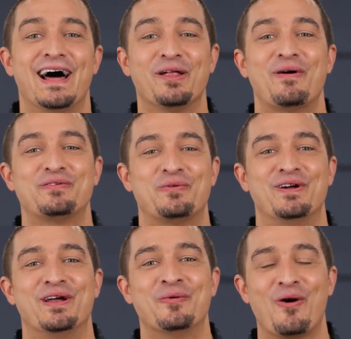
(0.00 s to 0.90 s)
Hello
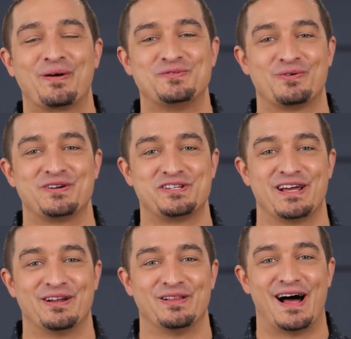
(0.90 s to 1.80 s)
everyone and welcome to our
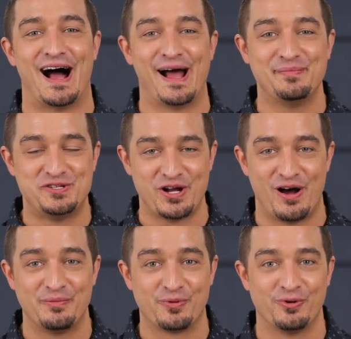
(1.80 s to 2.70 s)
channel. I'm
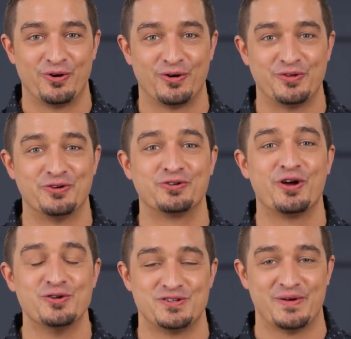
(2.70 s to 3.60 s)
John Brunner, your
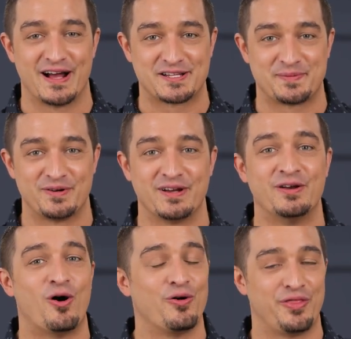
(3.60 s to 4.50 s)
go-to expert
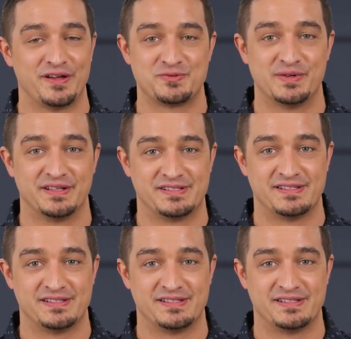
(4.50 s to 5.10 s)
in all things real